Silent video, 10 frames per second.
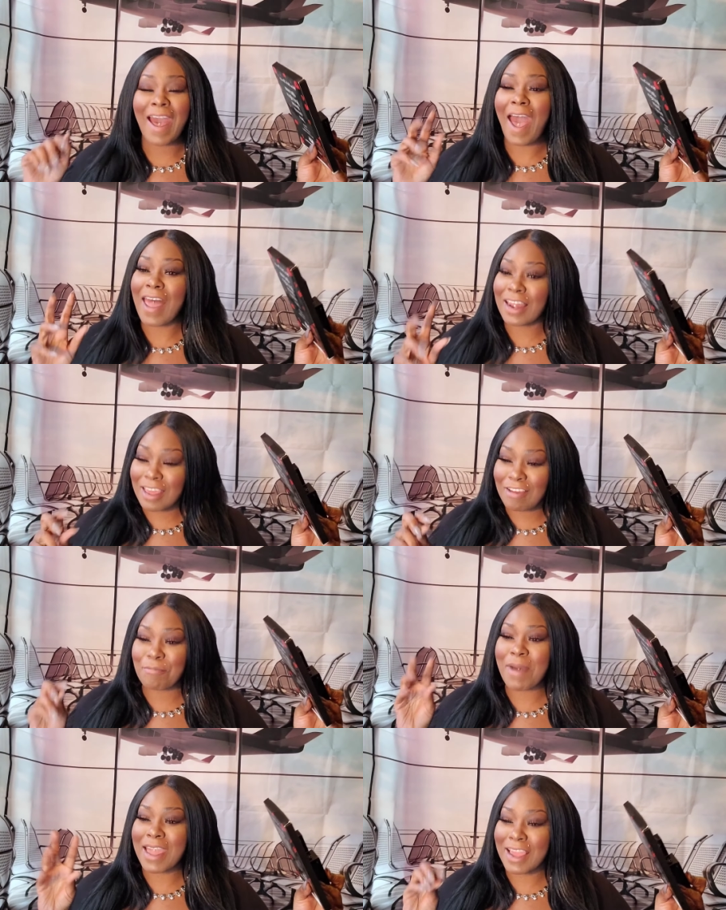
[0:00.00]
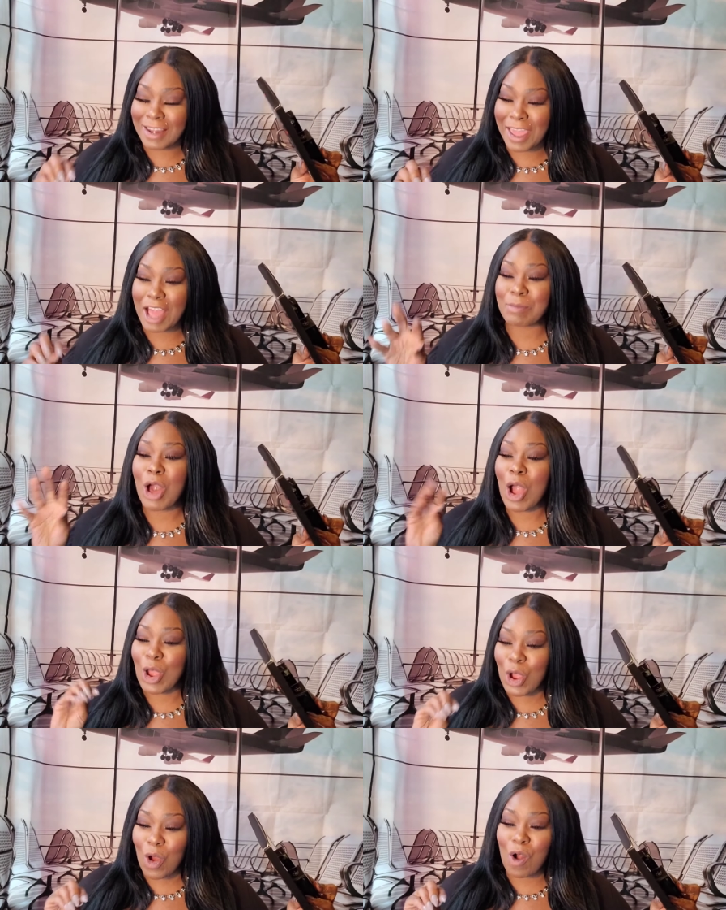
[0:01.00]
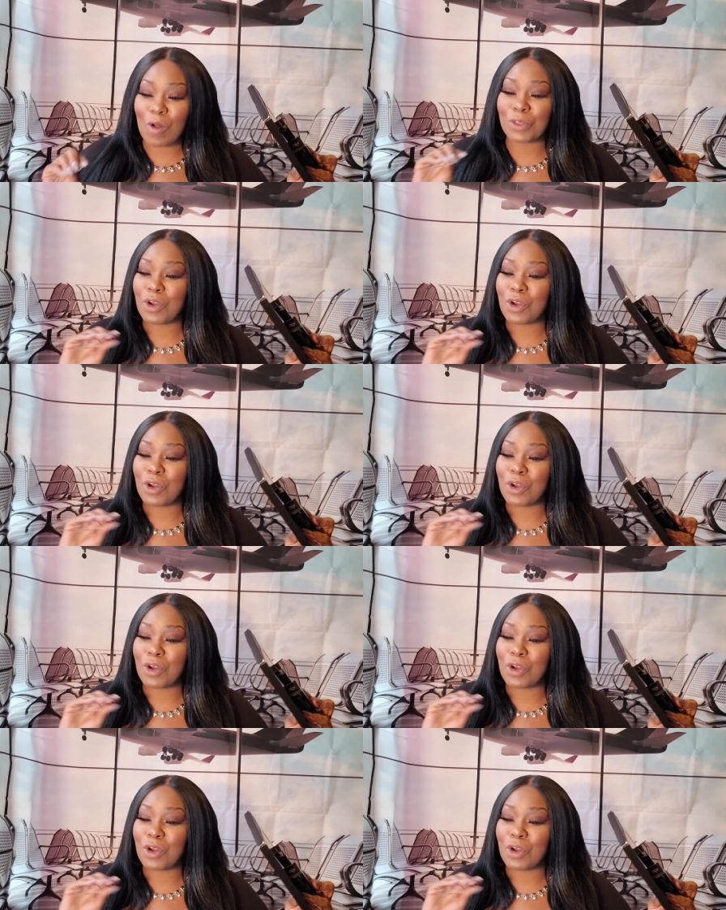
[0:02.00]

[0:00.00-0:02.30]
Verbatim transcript: I love my glam goth.